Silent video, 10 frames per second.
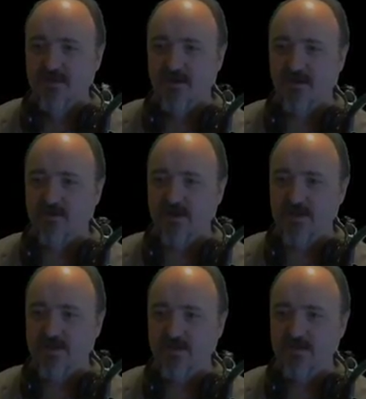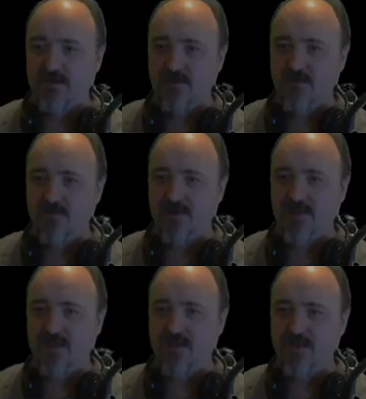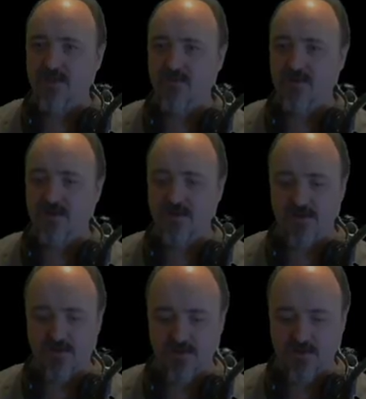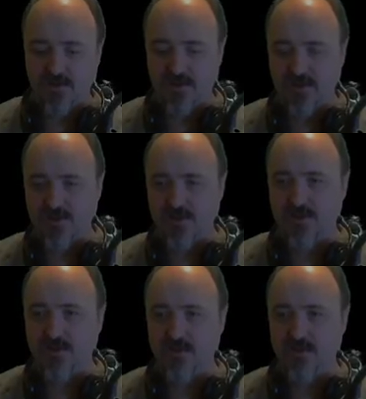all right. So we got that thing going on. Let's